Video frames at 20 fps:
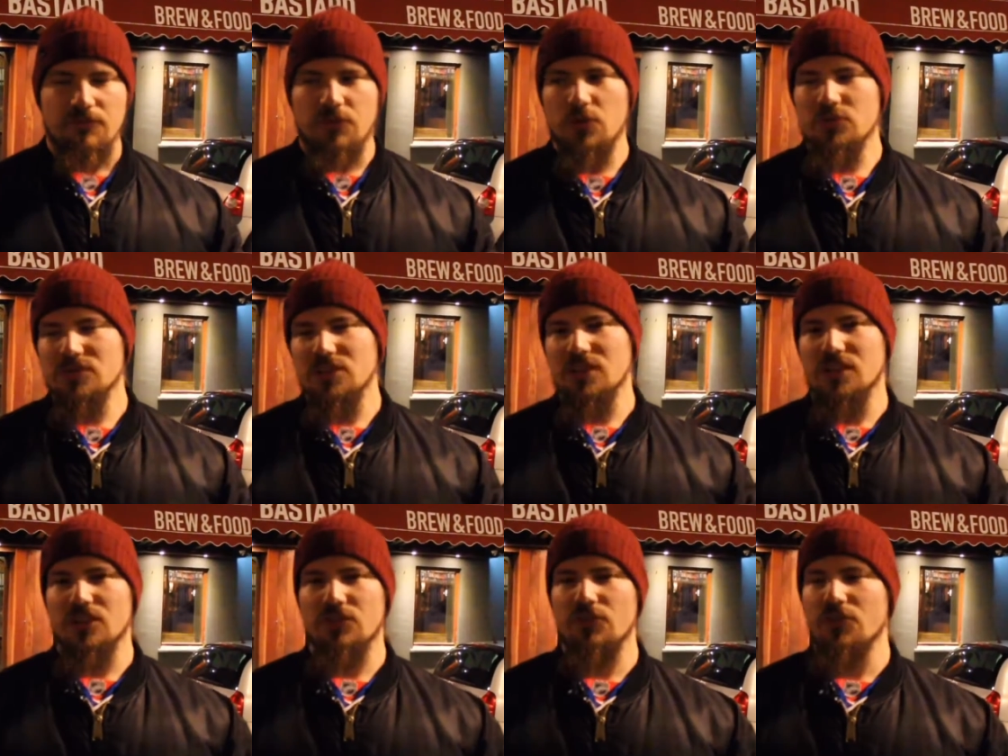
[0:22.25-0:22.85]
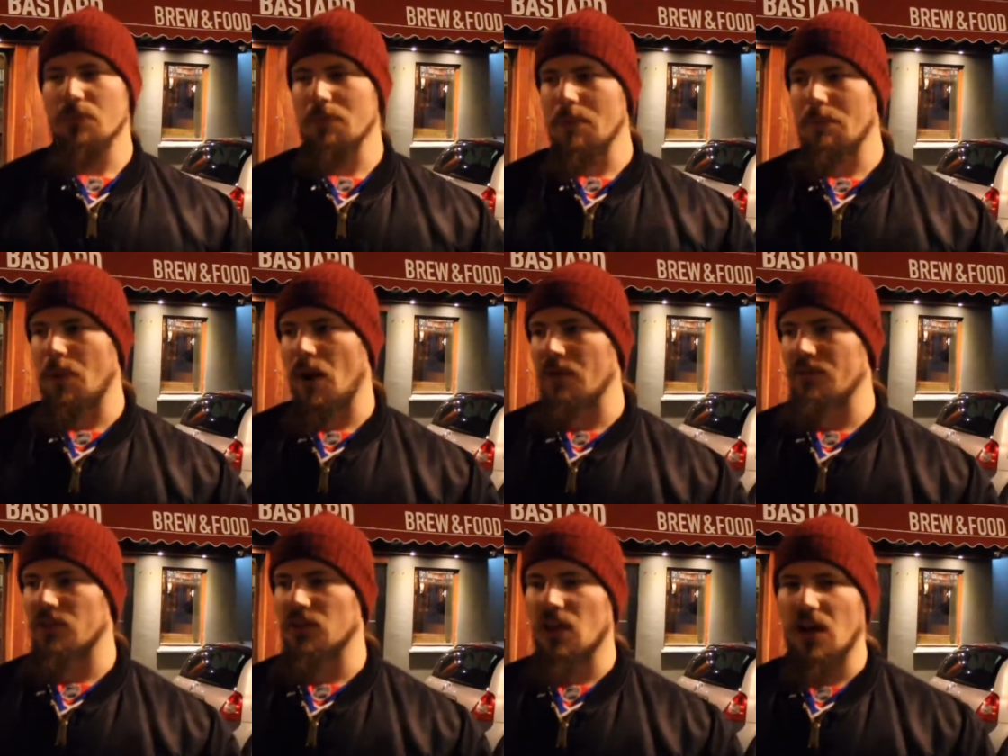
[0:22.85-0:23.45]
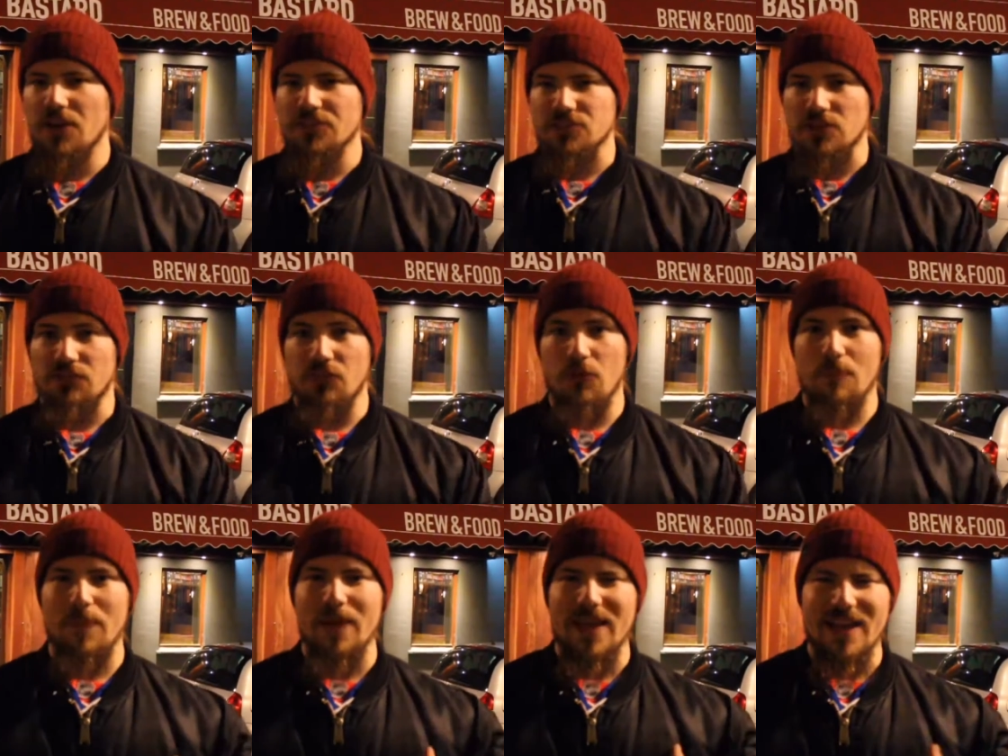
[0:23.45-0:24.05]
Food, can be part of your
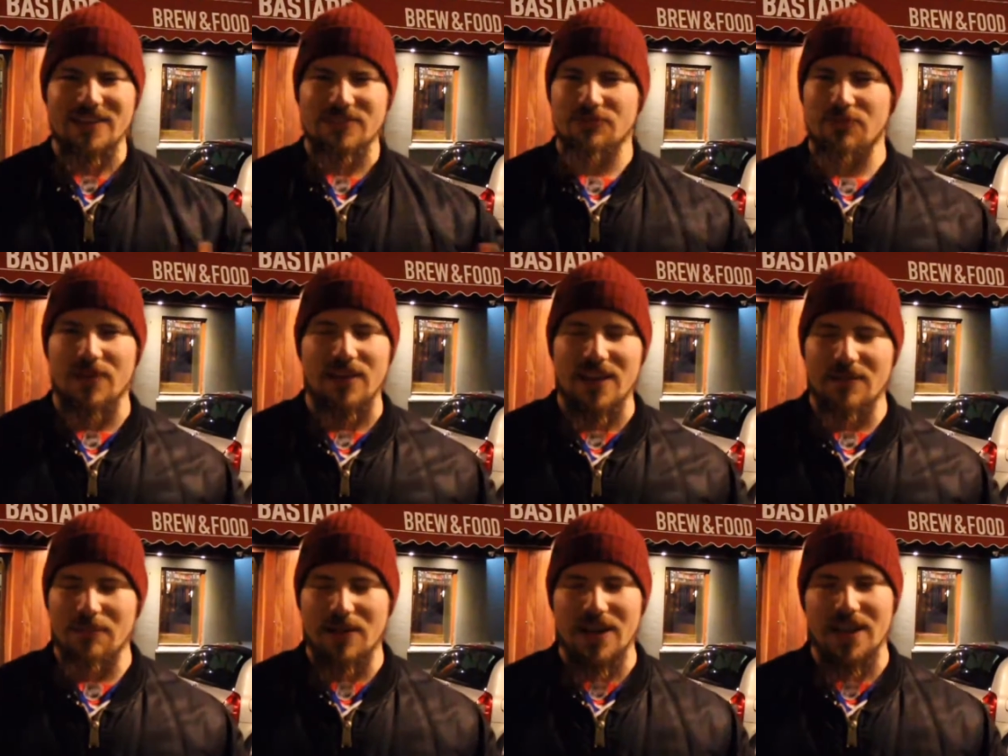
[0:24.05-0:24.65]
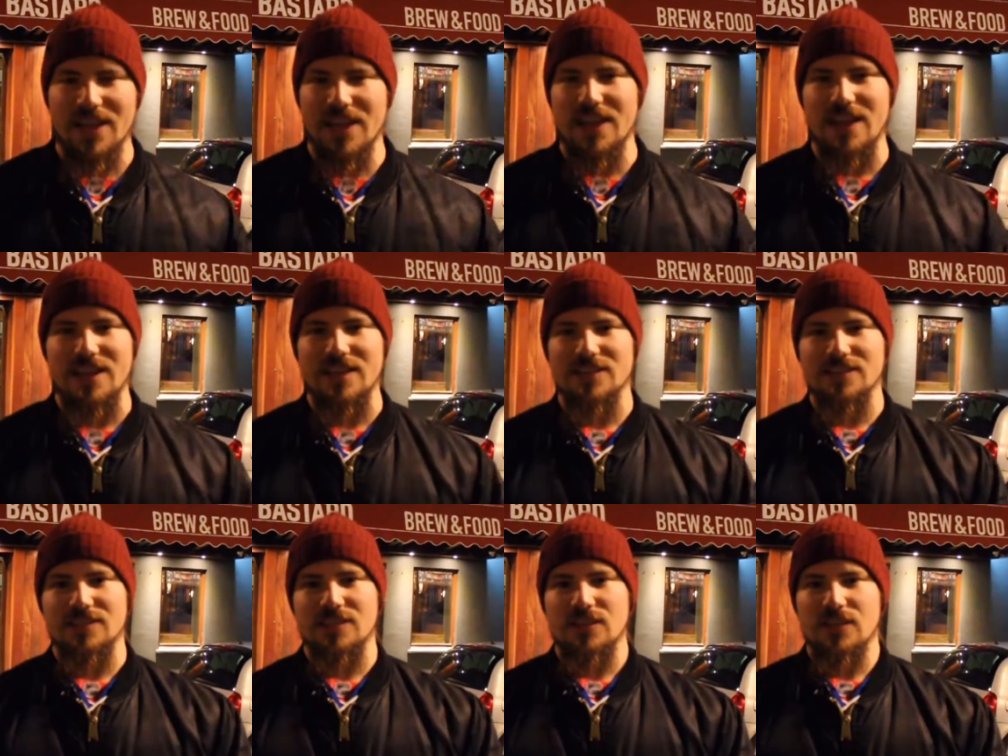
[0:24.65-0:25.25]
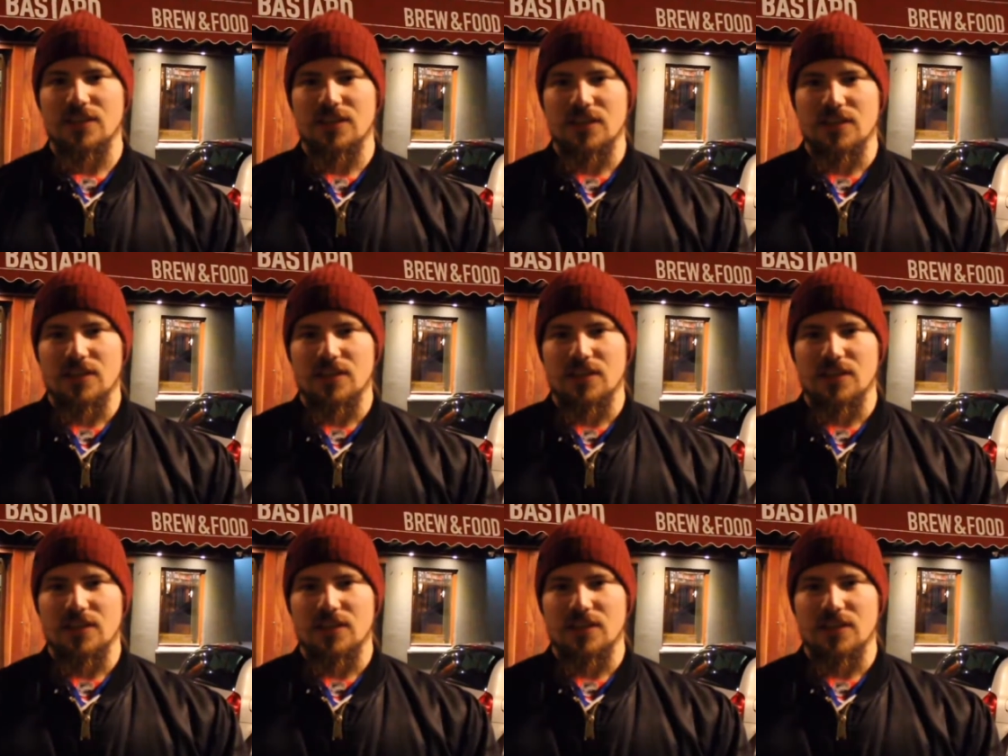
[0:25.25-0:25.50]
lifestyle. For me, as many, many years,